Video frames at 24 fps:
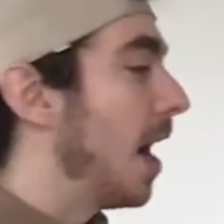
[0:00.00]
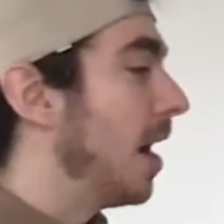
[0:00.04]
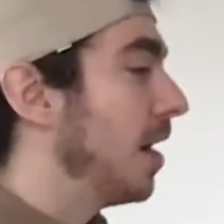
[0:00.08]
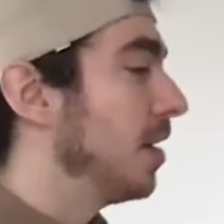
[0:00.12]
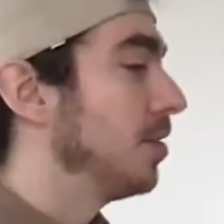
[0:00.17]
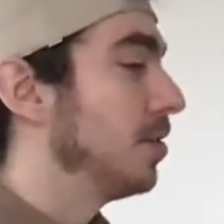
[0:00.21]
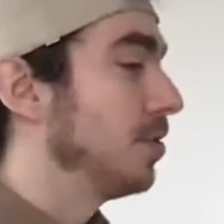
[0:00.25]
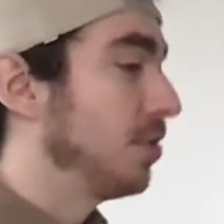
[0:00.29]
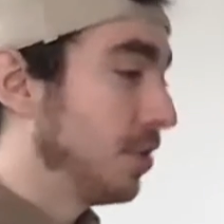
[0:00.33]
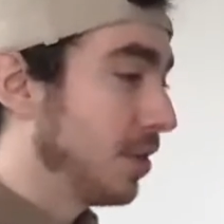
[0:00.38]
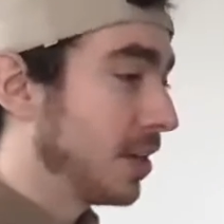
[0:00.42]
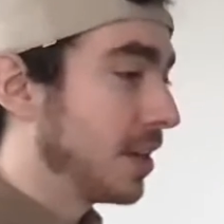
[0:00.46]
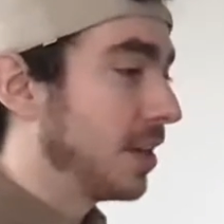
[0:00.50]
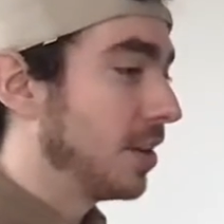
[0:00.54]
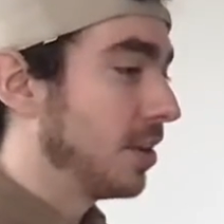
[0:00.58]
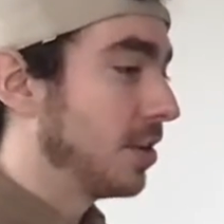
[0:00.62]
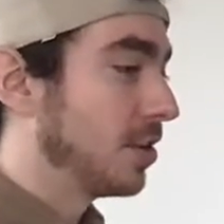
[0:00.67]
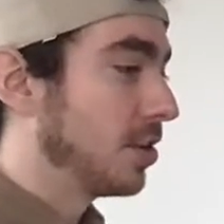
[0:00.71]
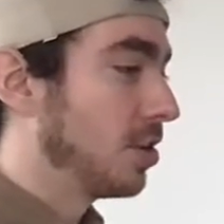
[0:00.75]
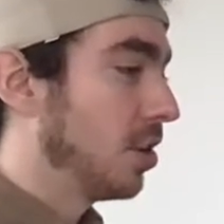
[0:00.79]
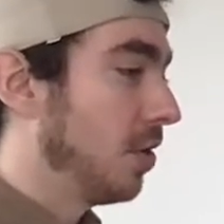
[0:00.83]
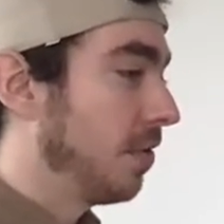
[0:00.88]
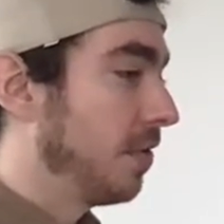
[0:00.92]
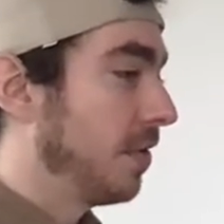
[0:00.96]
You look at your
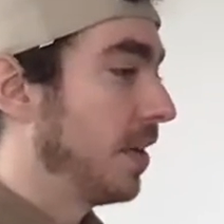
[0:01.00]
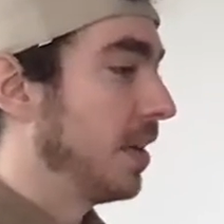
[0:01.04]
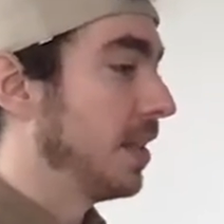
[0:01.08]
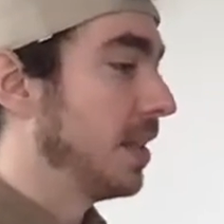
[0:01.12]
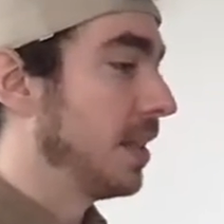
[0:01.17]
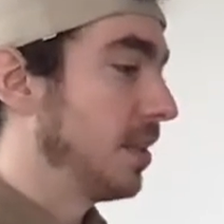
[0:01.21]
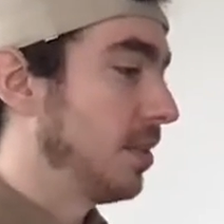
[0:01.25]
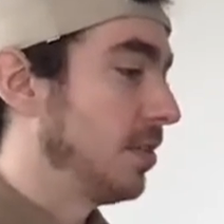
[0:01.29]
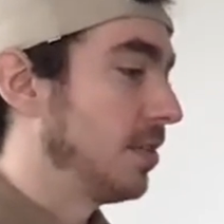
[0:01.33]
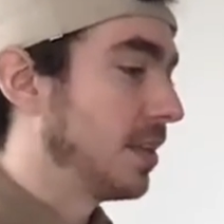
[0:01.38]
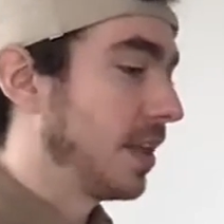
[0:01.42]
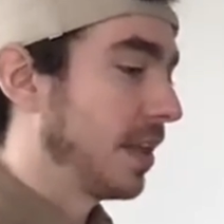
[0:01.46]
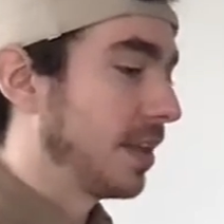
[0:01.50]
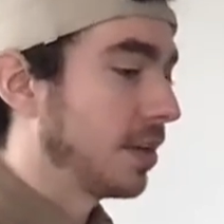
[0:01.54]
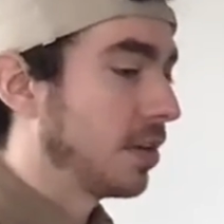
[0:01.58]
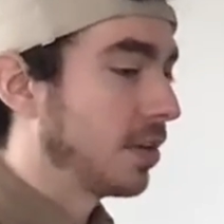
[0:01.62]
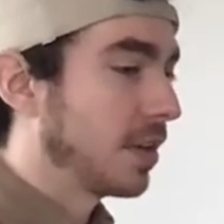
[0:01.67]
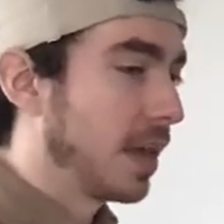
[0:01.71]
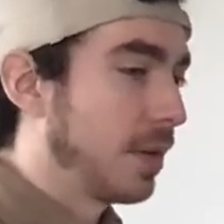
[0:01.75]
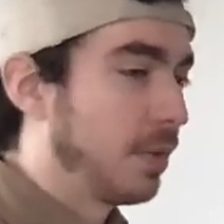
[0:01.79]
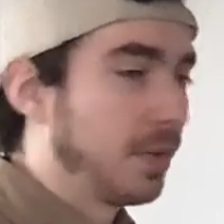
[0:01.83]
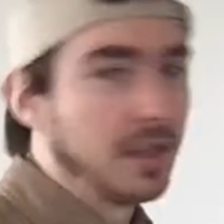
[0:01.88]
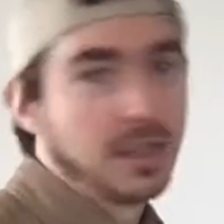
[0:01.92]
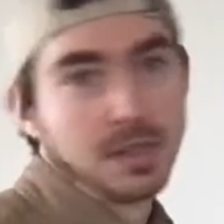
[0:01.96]
sofa and then you say
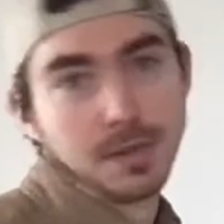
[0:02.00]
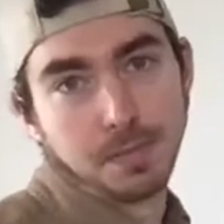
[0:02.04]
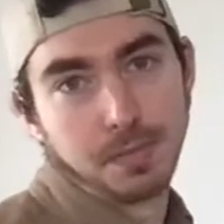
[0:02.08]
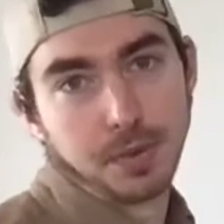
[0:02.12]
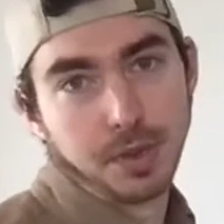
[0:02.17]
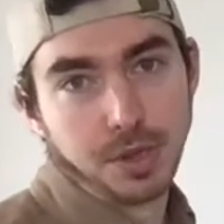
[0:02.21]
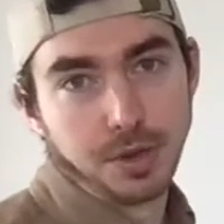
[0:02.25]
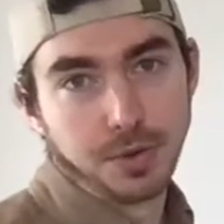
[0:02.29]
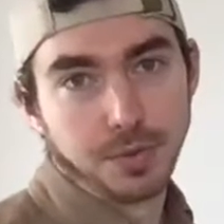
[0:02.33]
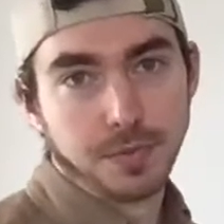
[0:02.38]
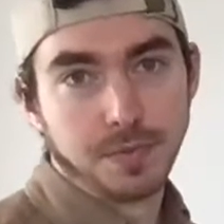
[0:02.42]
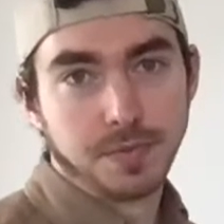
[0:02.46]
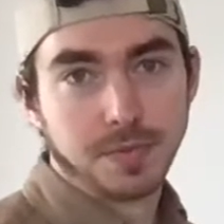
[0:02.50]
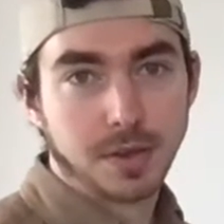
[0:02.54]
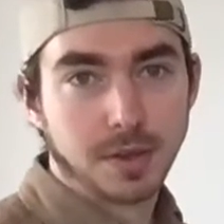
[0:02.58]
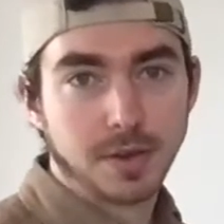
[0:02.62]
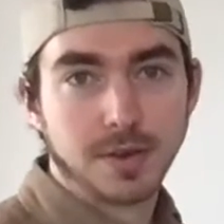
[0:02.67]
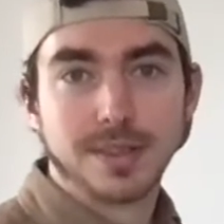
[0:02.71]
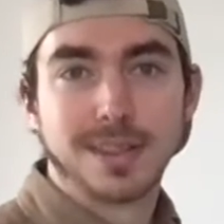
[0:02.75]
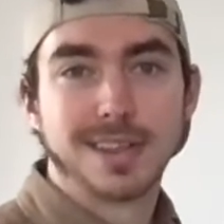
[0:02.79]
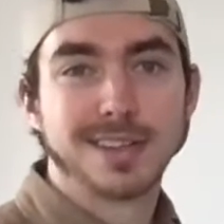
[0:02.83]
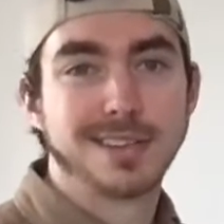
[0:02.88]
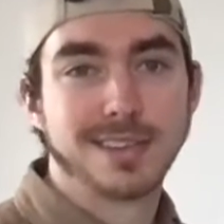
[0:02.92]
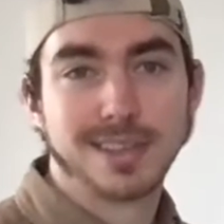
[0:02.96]
okay, well, it's blue,
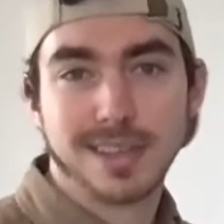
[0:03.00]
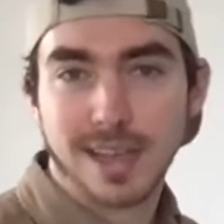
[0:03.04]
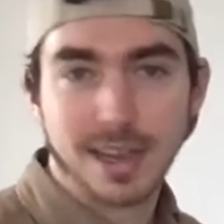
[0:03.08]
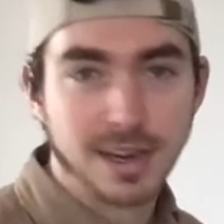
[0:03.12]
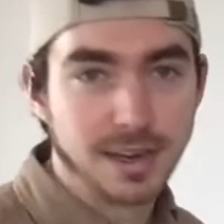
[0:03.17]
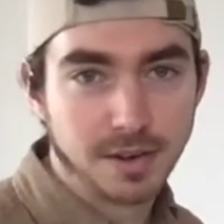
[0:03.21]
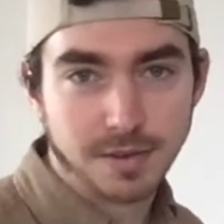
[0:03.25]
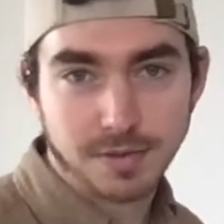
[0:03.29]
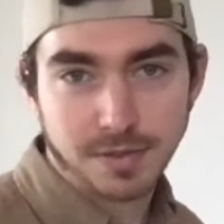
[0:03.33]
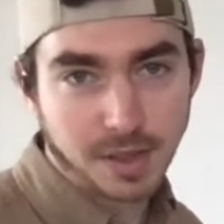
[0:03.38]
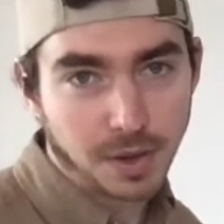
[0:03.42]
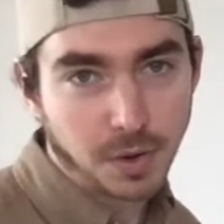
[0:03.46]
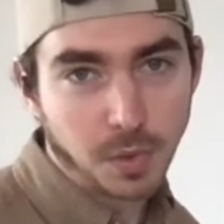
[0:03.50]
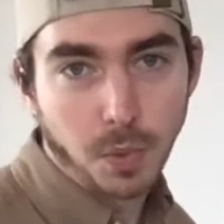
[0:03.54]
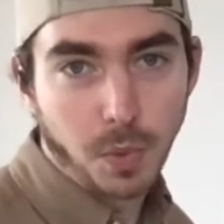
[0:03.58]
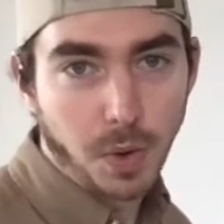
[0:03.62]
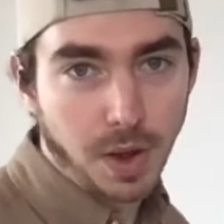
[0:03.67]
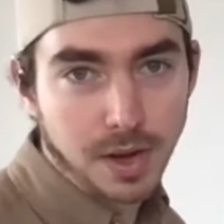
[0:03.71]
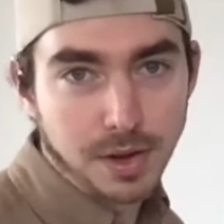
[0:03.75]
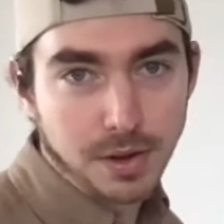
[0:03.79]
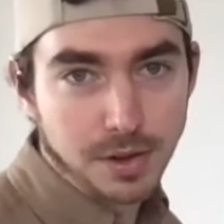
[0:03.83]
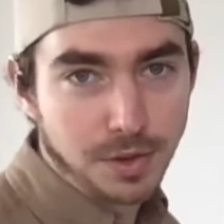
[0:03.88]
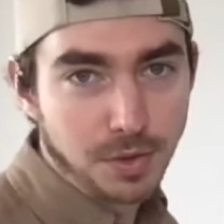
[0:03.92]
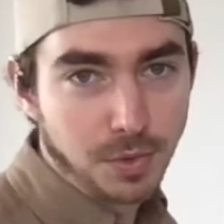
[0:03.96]
and that's the end of
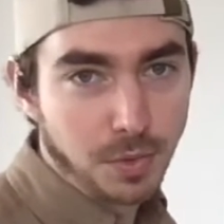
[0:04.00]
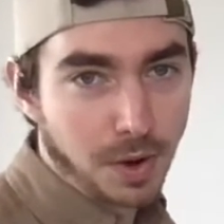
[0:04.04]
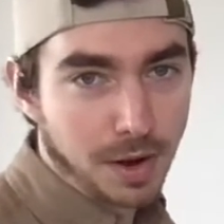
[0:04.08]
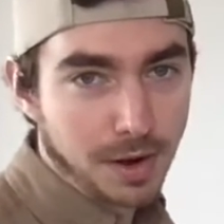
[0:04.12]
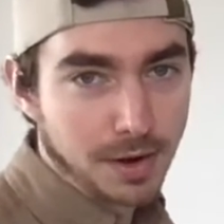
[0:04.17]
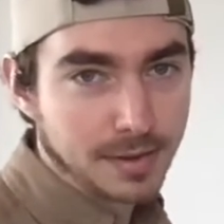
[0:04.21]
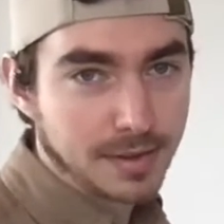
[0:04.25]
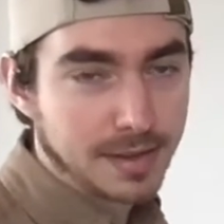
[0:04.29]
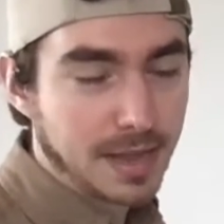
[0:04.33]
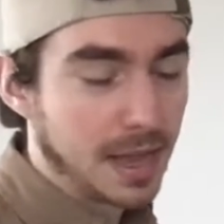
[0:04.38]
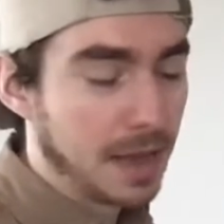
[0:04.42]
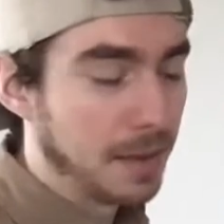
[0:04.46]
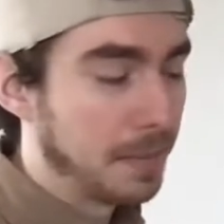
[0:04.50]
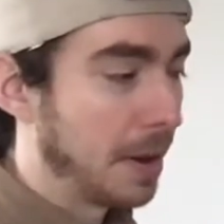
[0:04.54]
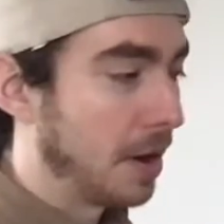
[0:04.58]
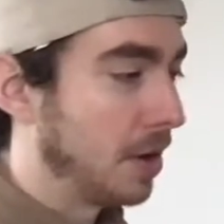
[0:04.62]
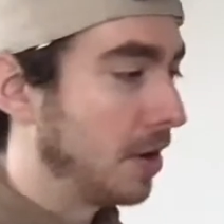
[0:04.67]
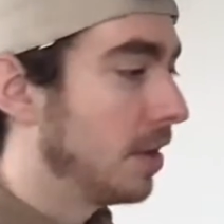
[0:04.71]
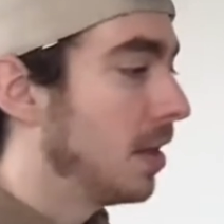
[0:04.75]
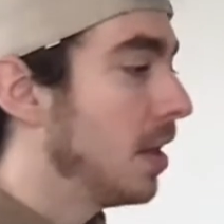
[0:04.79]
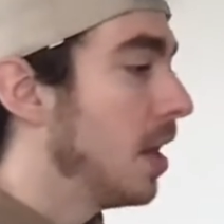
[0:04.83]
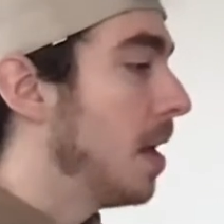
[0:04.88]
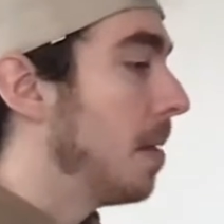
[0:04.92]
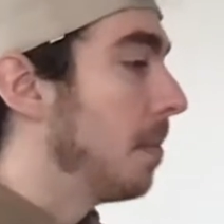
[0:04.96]
what you want to say about
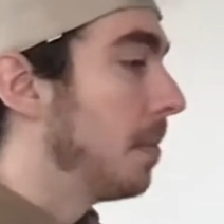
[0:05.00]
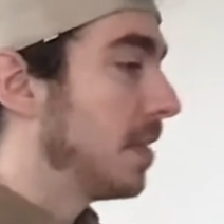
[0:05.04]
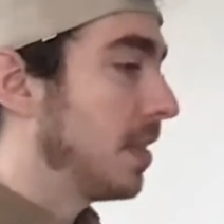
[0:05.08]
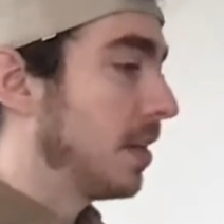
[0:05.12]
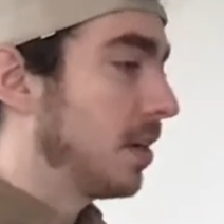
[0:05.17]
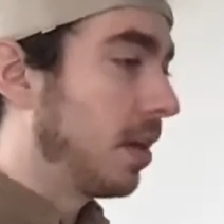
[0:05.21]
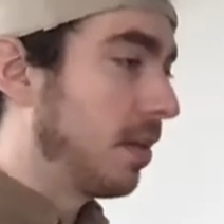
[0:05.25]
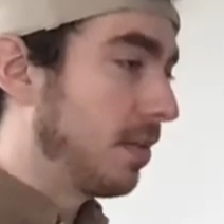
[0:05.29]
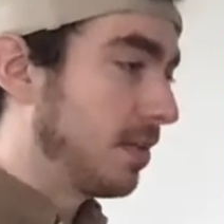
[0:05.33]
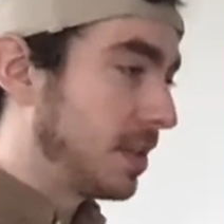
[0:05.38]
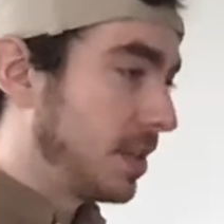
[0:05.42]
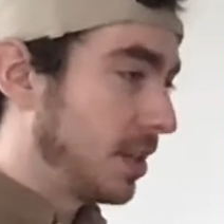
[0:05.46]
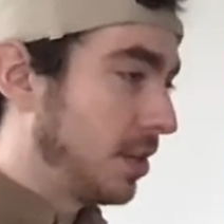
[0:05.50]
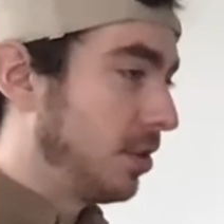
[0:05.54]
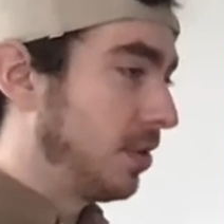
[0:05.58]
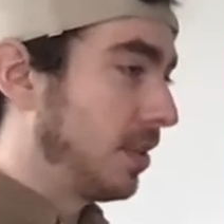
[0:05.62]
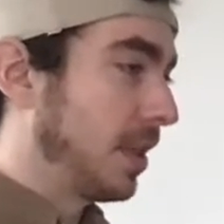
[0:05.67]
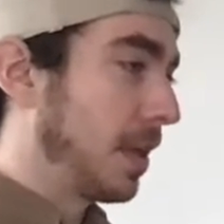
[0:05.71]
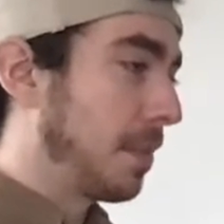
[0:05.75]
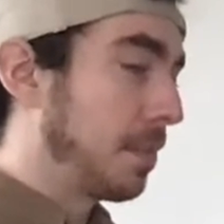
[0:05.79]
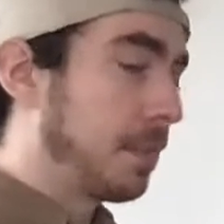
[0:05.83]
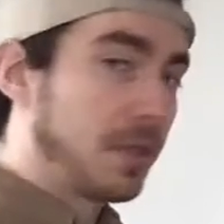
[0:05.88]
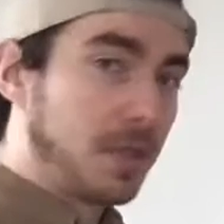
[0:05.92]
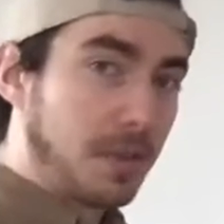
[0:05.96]
it. But then all of a sudden you
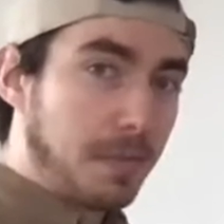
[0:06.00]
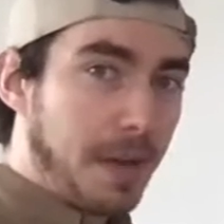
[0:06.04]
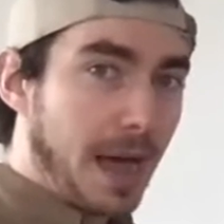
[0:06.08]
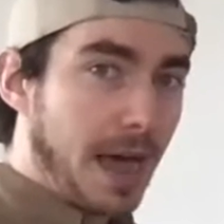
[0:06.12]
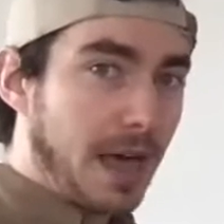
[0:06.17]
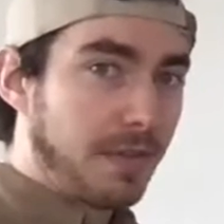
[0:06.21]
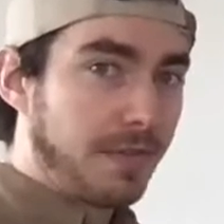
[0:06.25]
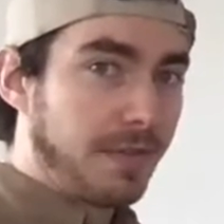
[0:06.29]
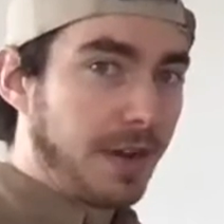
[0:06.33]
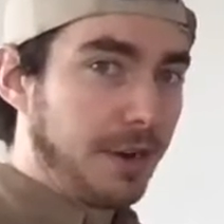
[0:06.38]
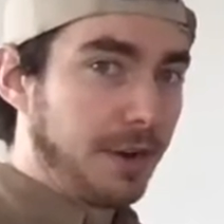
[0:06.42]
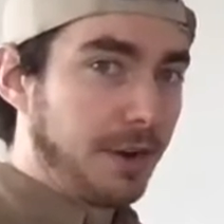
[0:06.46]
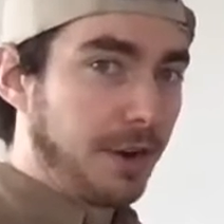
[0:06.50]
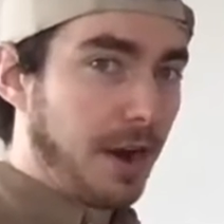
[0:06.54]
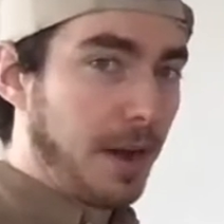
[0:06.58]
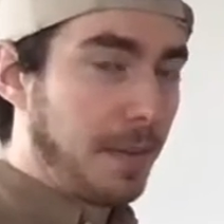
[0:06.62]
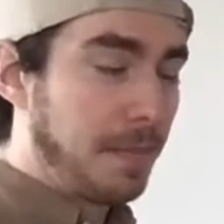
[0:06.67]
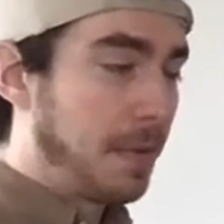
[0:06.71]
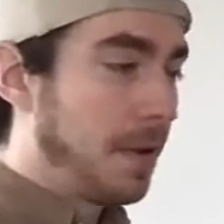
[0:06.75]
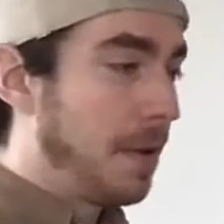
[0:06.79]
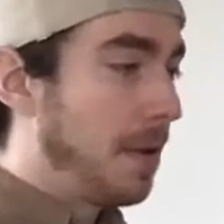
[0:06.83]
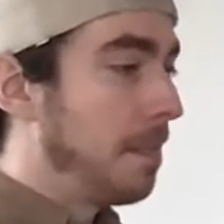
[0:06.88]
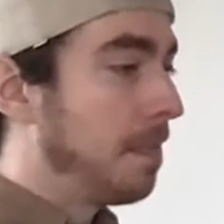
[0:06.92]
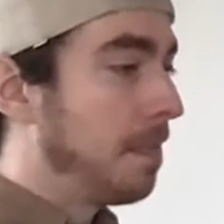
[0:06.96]
put the pathfinder up,